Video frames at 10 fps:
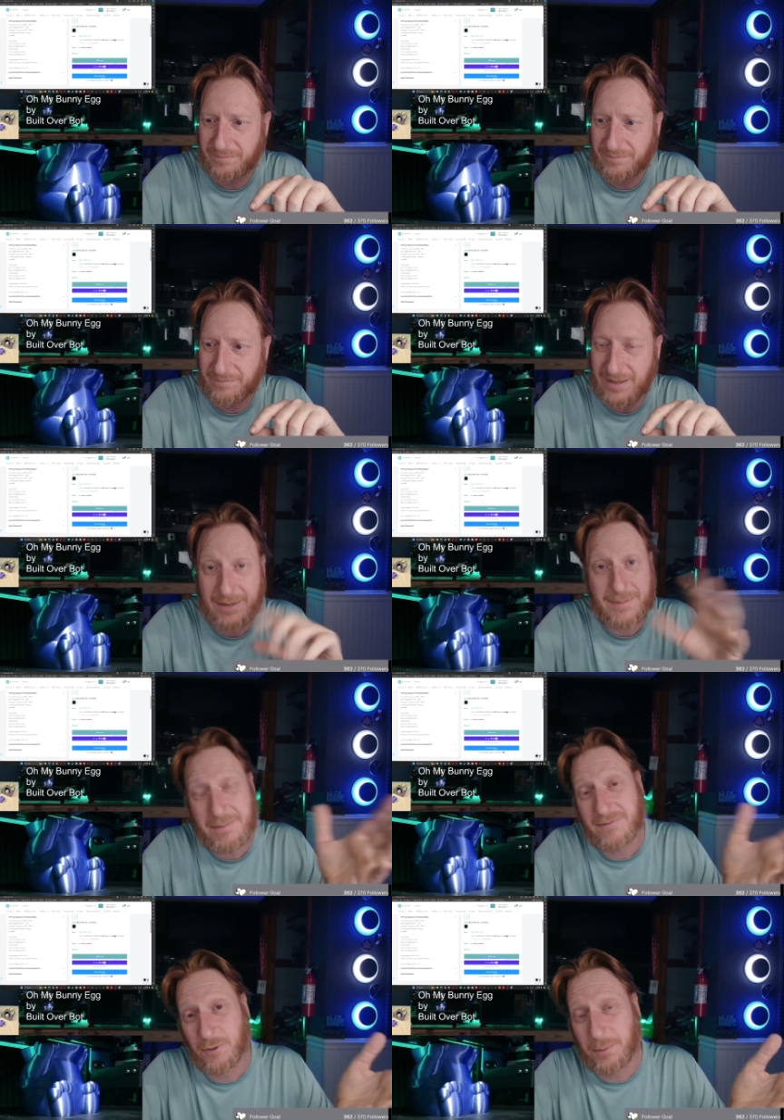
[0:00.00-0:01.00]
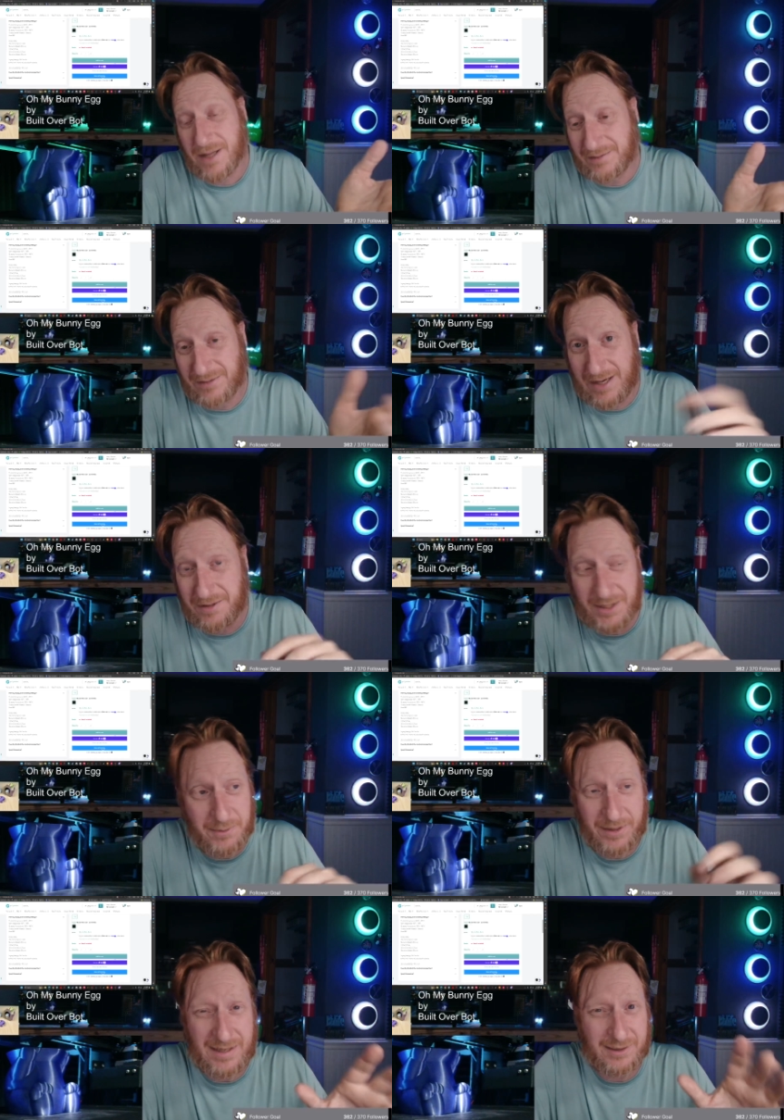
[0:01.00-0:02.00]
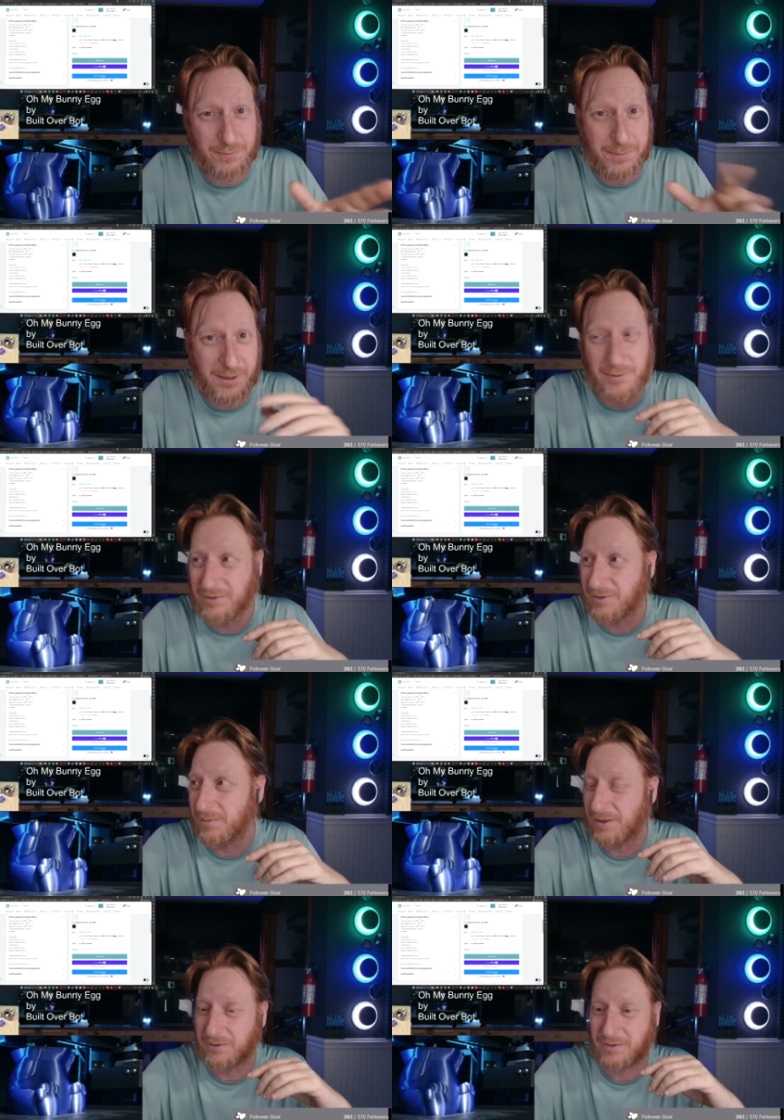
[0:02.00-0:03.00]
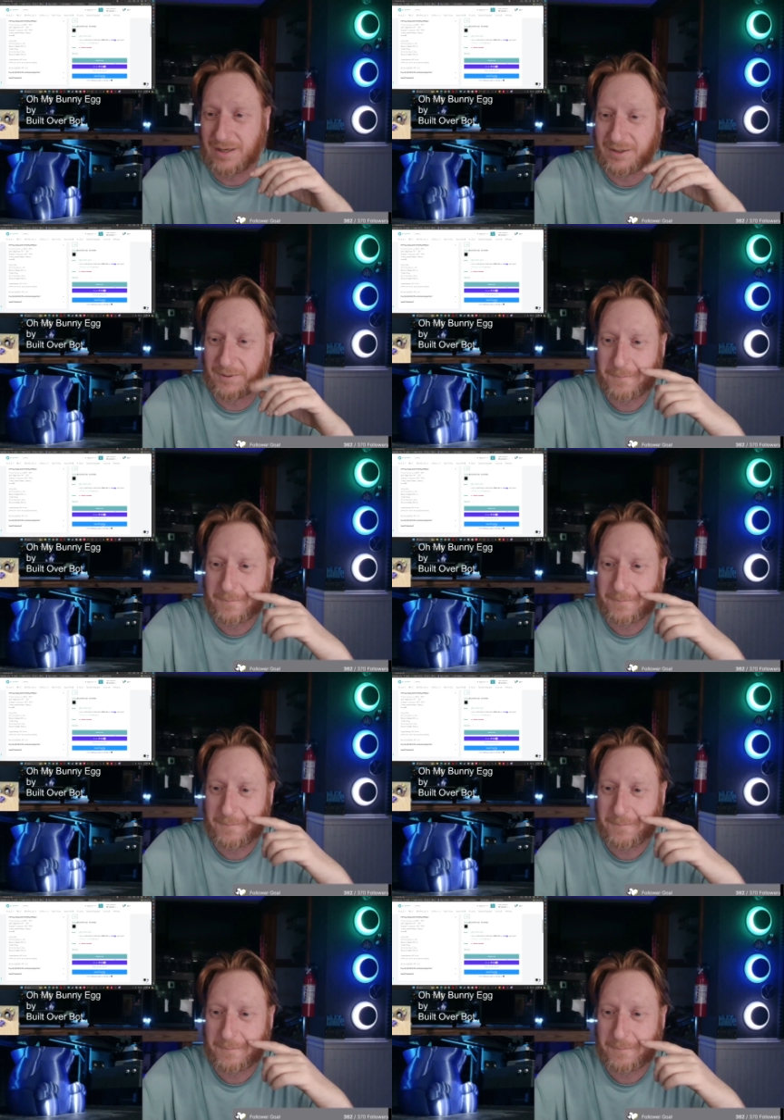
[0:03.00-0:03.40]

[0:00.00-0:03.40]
Yeah, maybe full plastic. I don't know. We got to experiment with some things around here.